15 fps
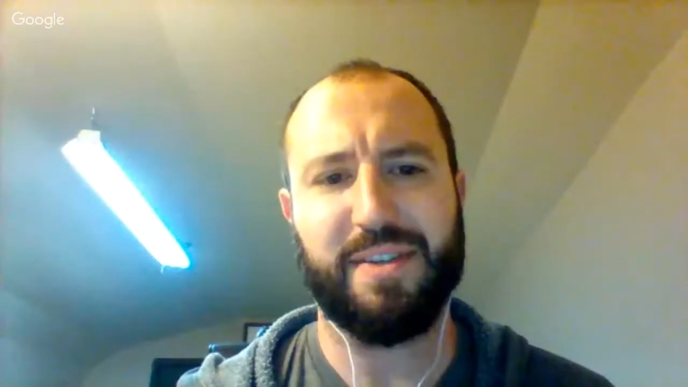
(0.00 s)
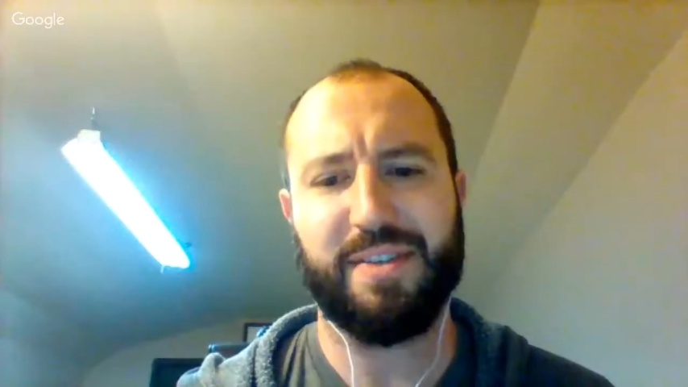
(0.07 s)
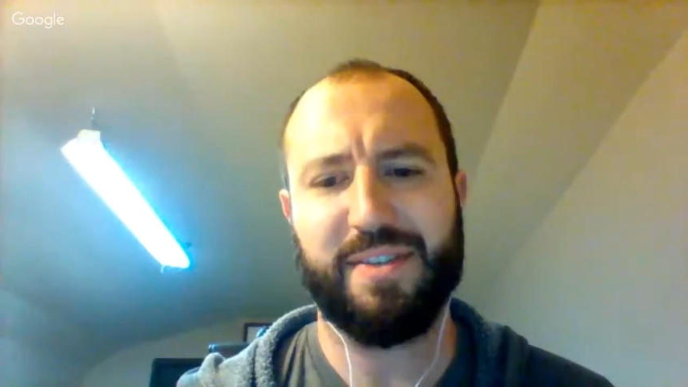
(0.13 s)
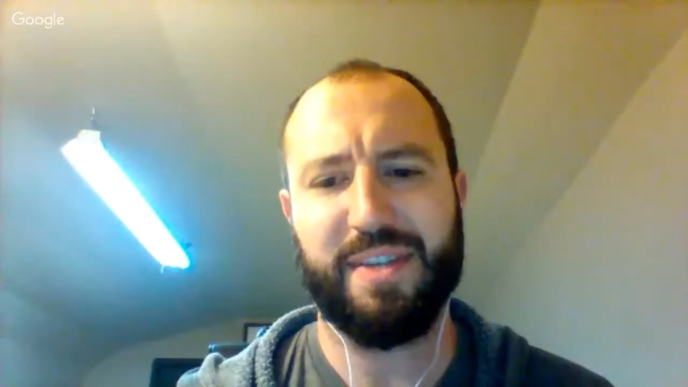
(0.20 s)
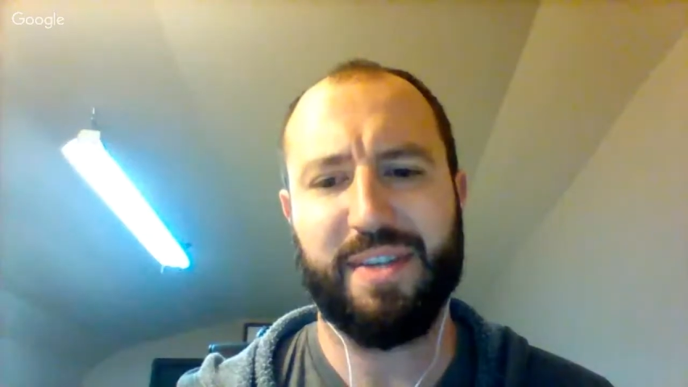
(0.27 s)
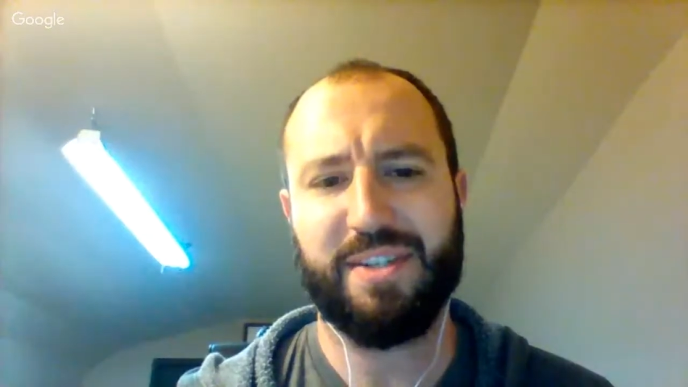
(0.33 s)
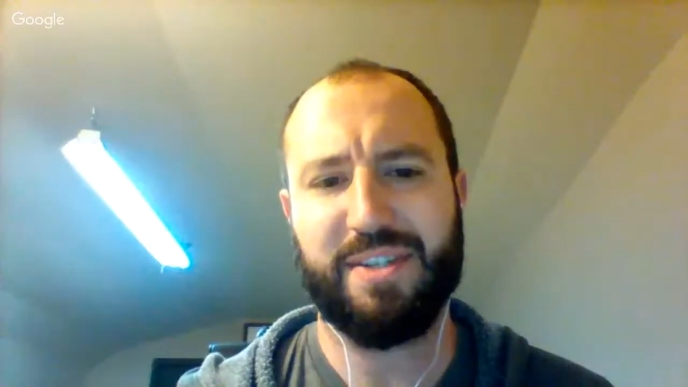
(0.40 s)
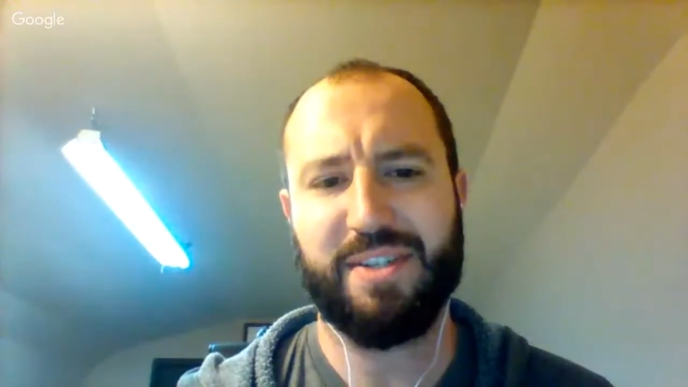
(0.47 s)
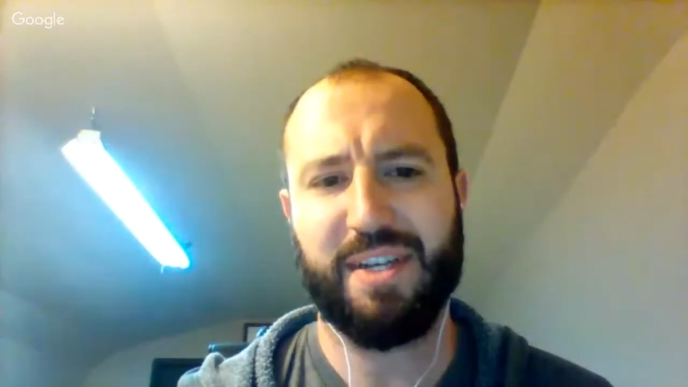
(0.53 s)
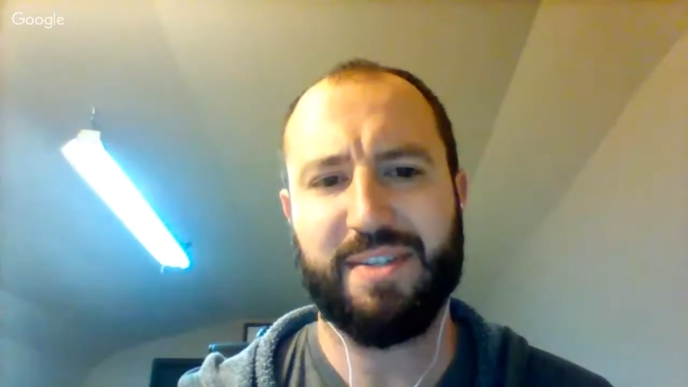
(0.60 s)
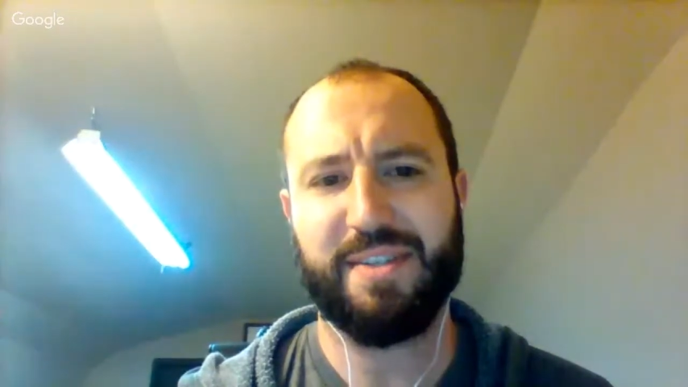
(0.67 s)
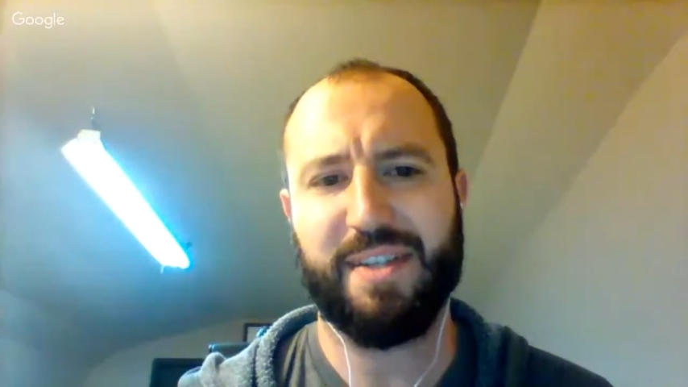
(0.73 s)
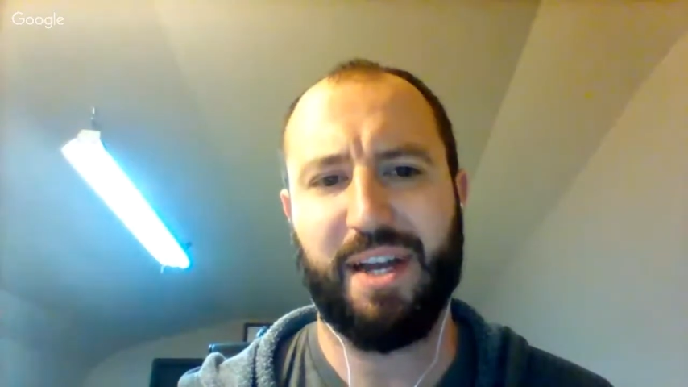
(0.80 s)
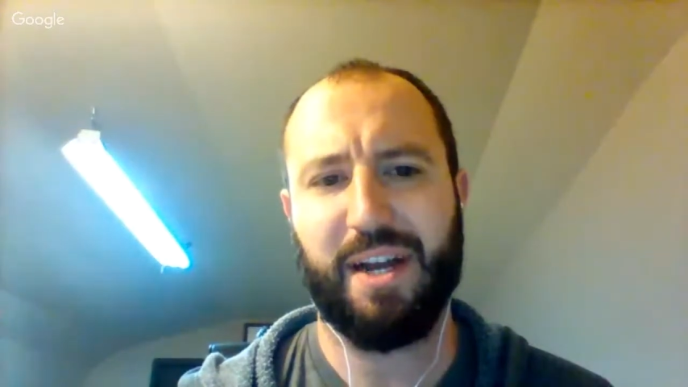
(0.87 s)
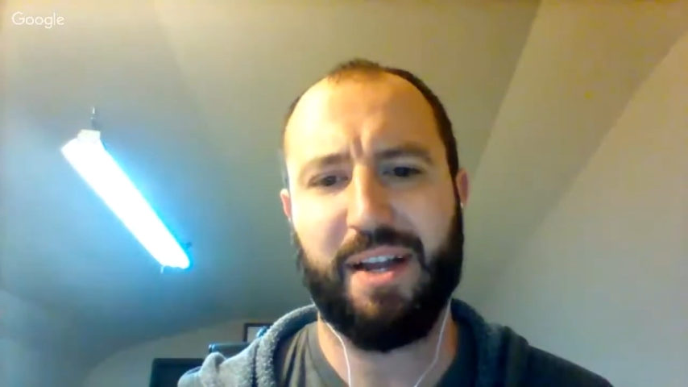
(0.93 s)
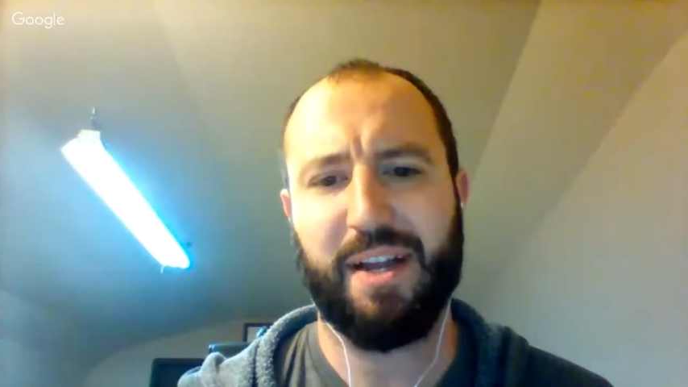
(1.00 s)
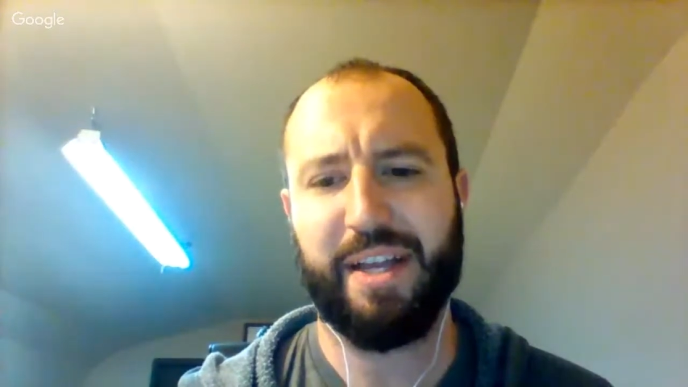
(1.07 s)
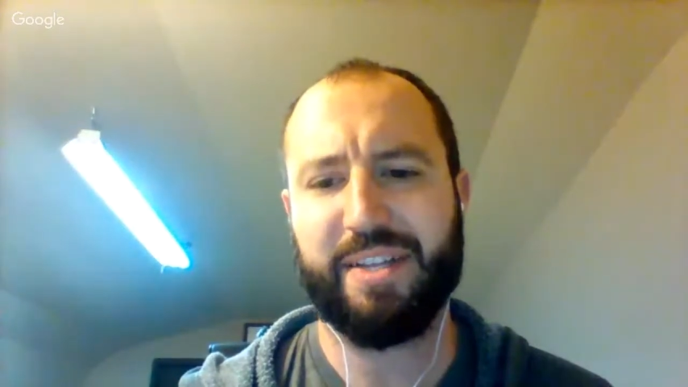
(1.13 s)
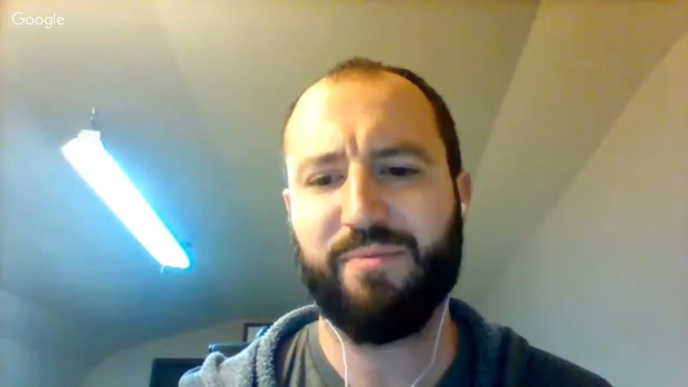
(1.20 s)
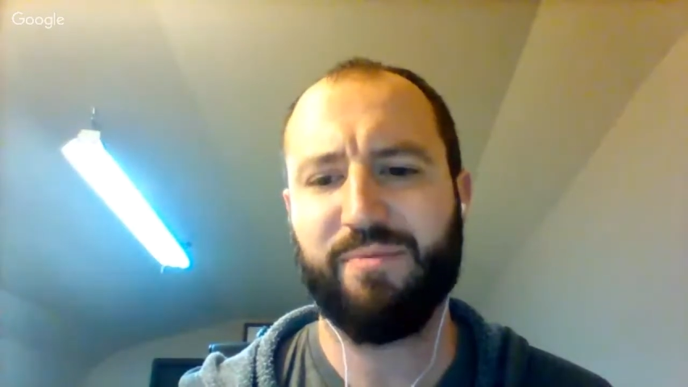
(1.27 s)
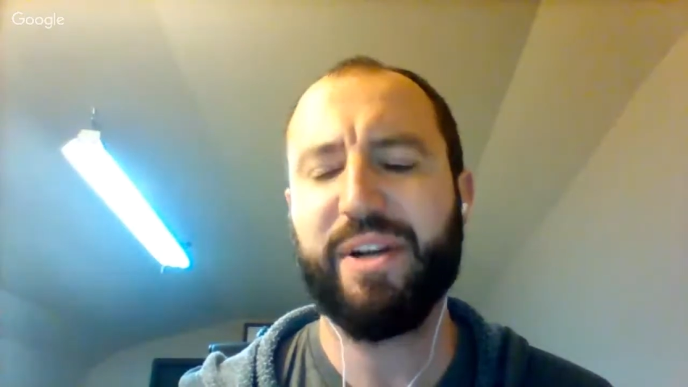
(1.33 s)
It's just it